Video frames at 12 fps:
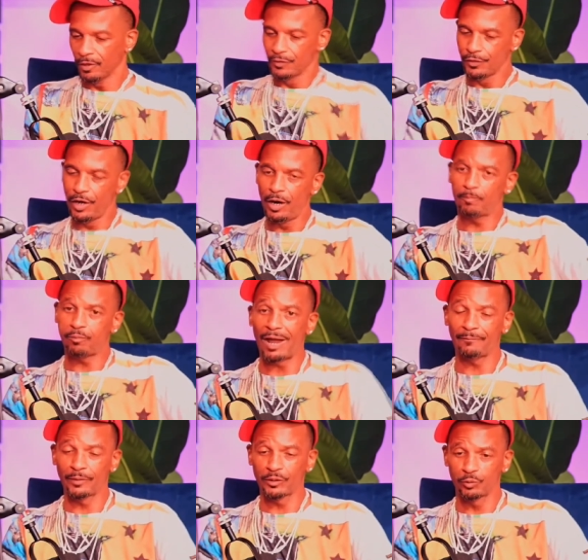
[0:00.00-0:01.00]

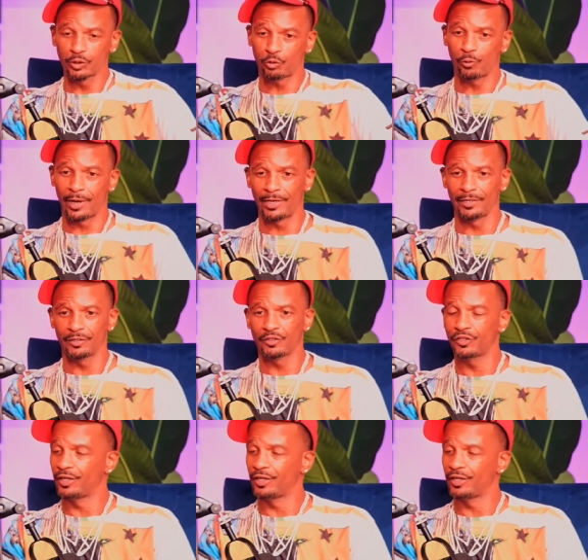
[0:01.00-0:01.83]
Nonprofits was created